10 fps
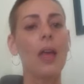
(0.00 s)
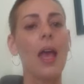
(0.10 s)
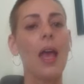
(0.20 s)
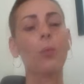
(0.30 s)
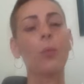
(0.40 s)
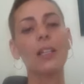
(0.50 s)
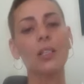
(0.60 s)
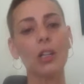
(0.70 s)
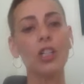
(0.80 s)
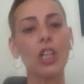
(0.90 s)
And when I
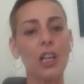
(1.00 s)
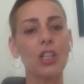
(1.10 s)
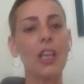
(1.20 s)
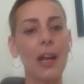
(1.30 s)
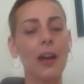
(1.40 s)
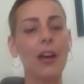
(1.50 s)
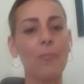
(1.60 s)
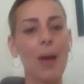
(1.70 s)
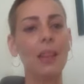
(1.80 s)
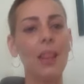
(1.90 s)
start to change that area of
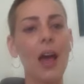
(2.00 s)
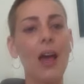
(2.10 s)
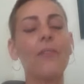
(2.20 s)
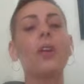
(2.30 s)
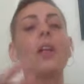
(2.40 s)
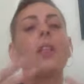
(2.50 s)
my life,